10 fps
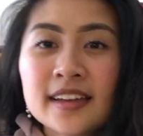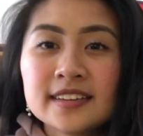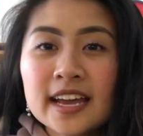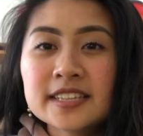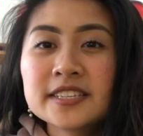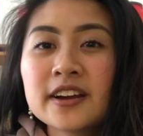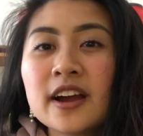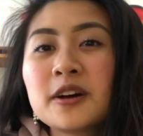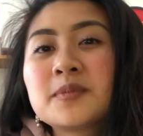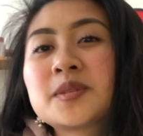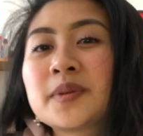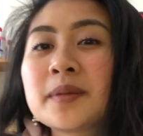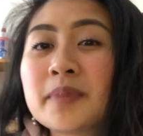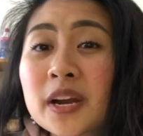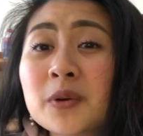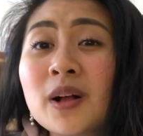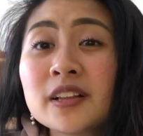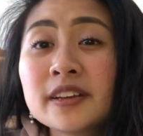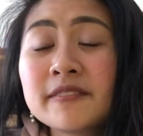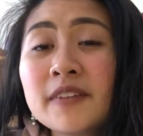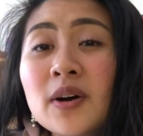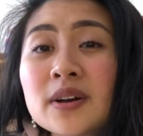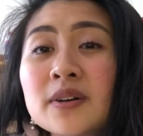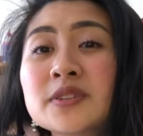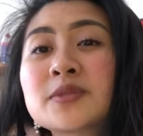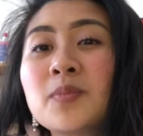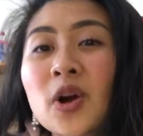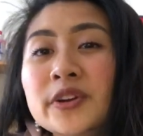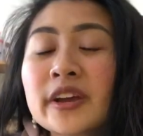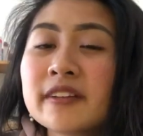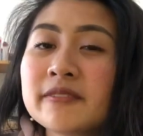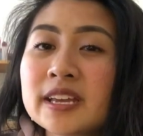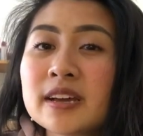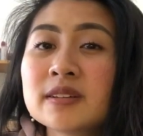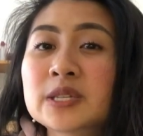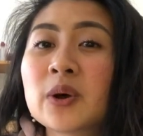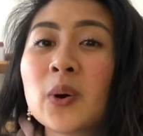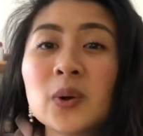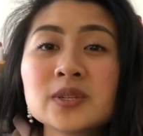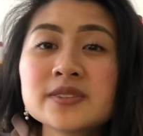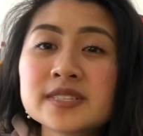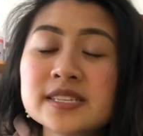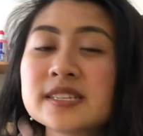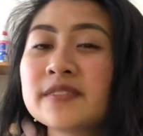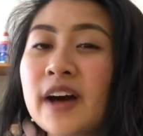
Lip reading: Next year, I hope to bring better quality photos, more creative videos, and a whole new season of